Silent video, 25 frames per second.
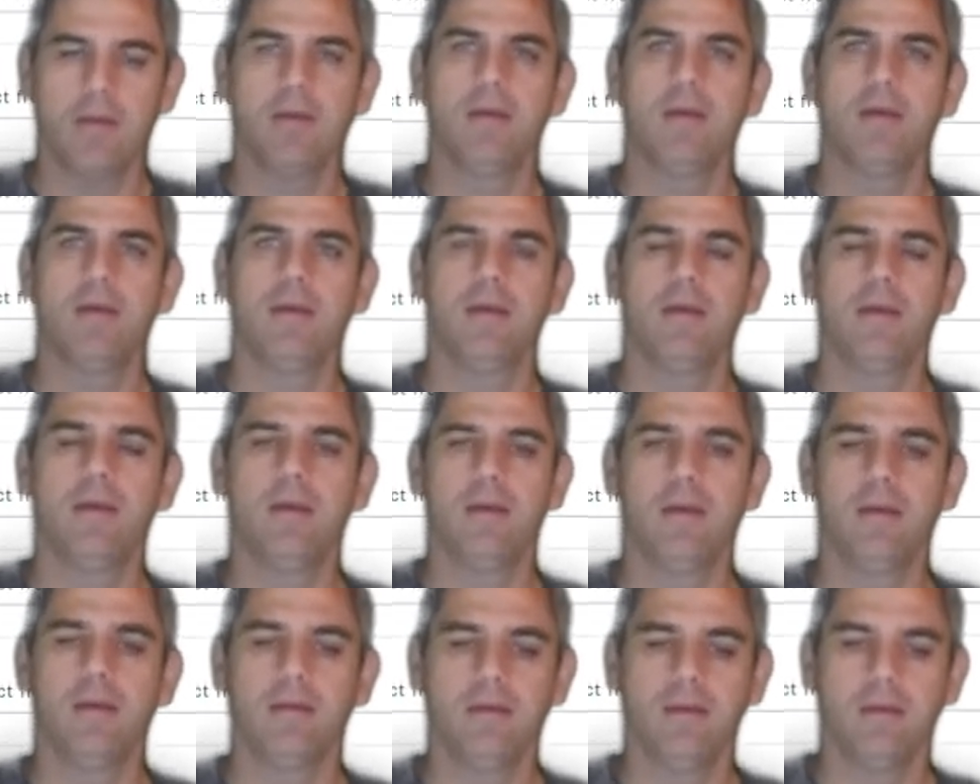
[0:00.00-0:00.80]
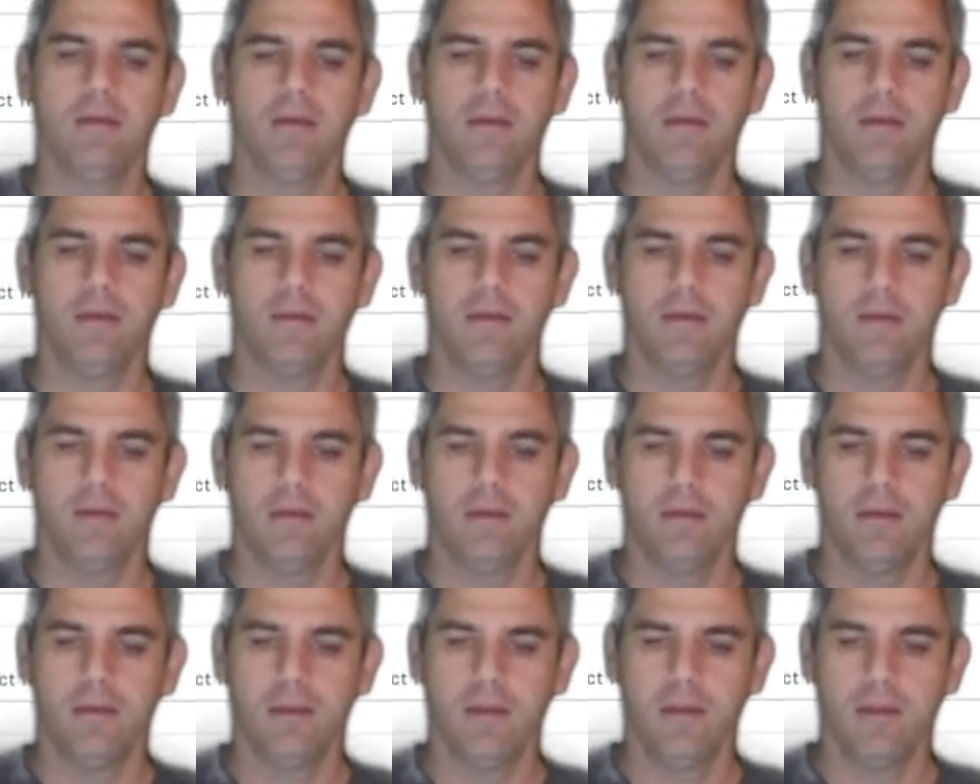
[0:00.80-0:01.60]
and
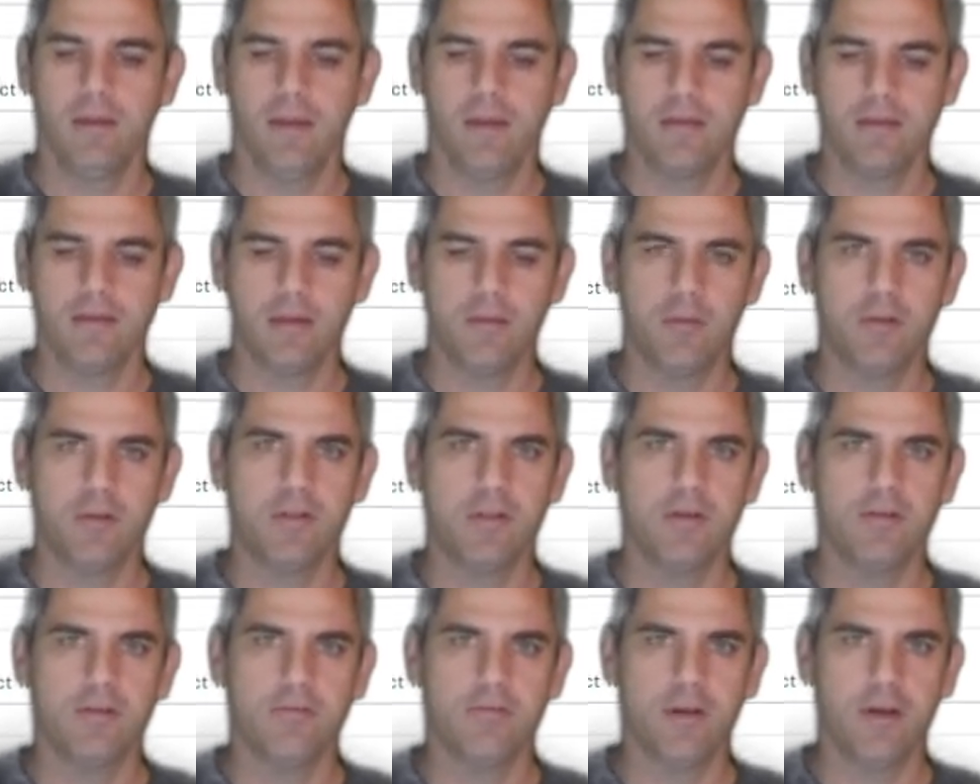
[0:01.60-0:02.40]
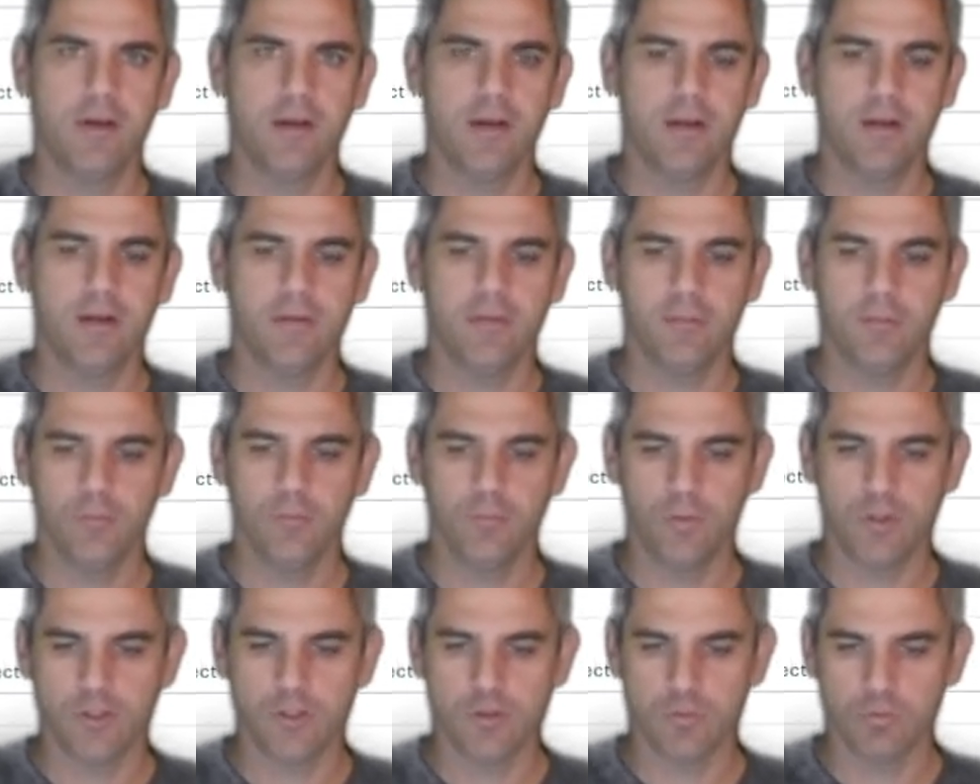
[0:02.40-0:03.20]
that's how to identify
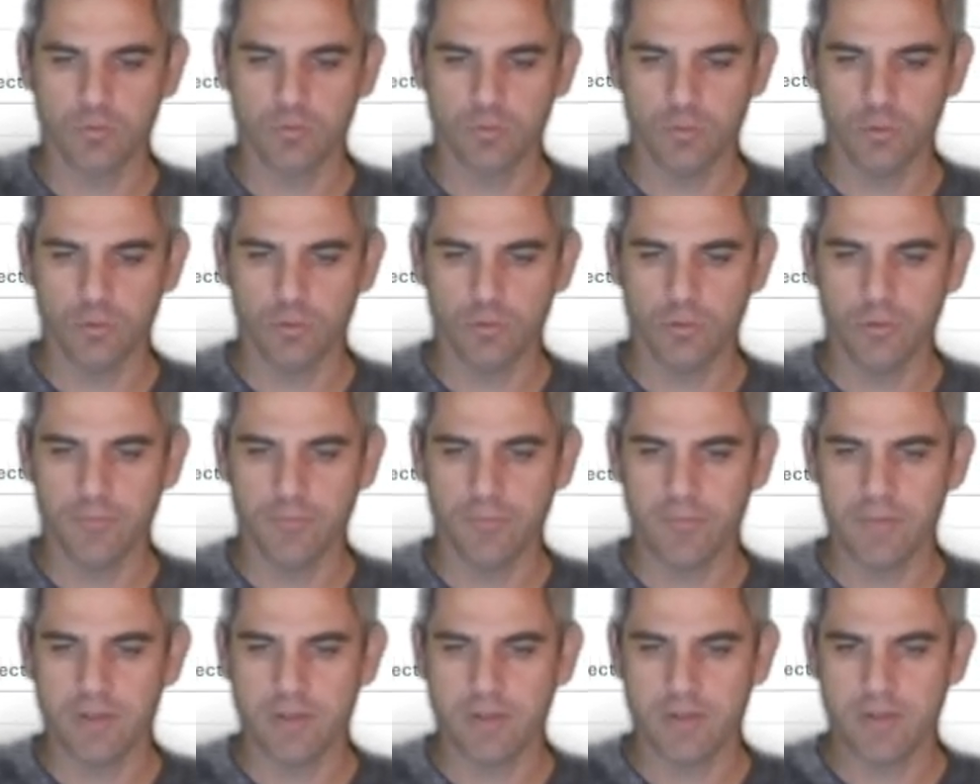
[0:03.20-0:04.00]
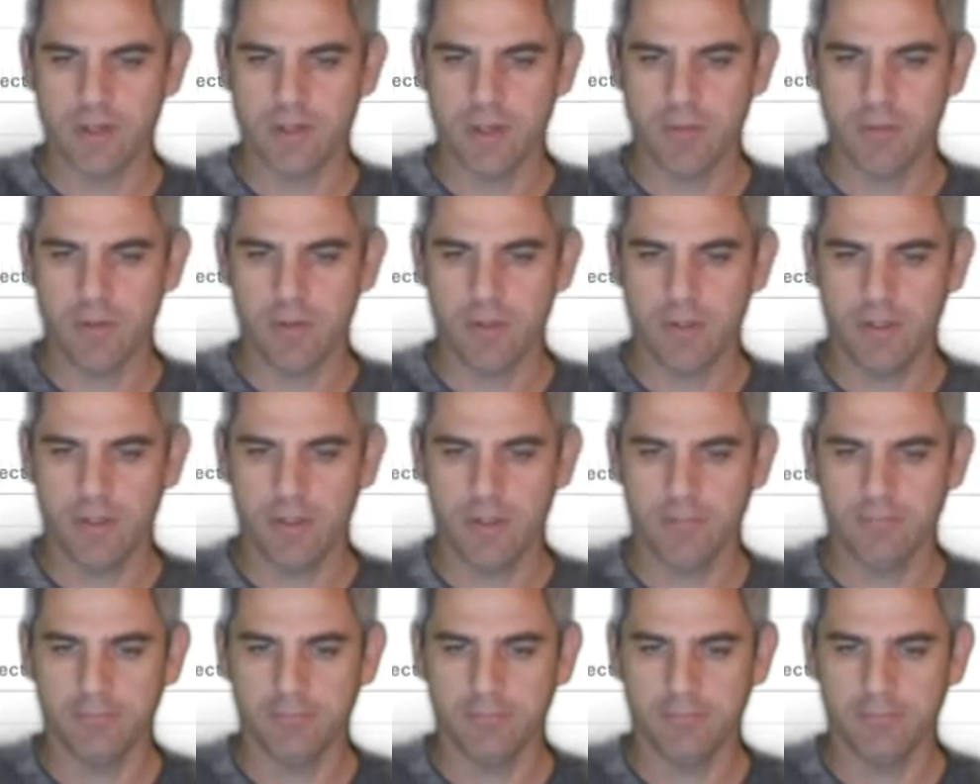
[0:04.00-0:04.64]
which rule set we hit.